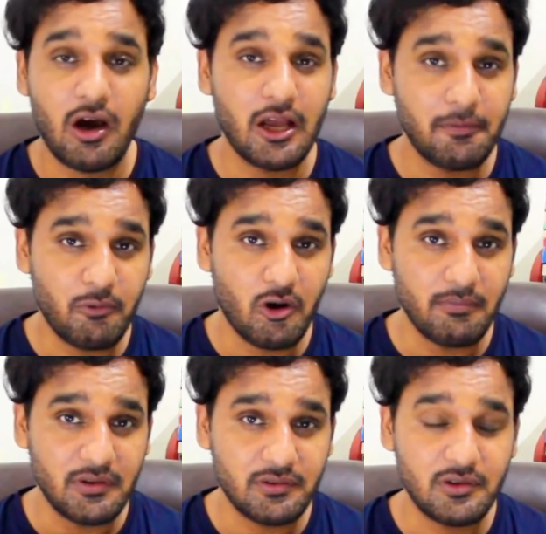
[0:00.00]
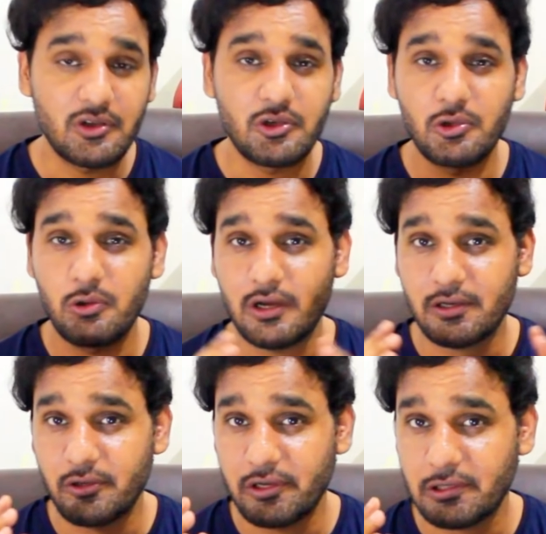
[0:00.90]
I promise you are
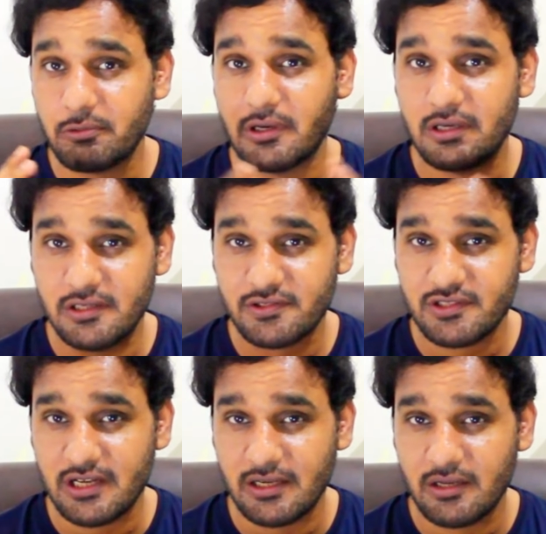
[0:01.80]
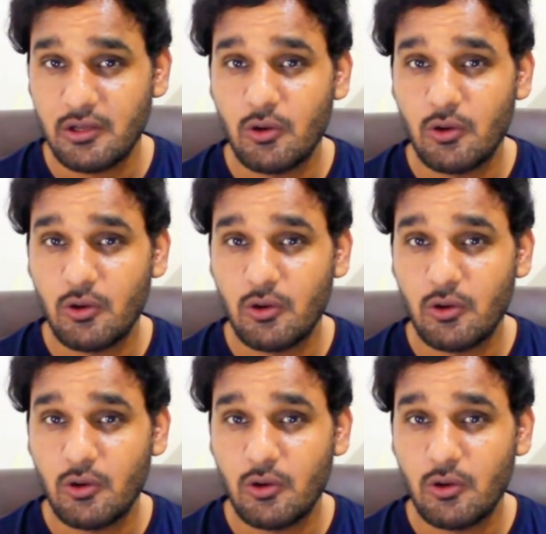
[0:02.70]
going to understand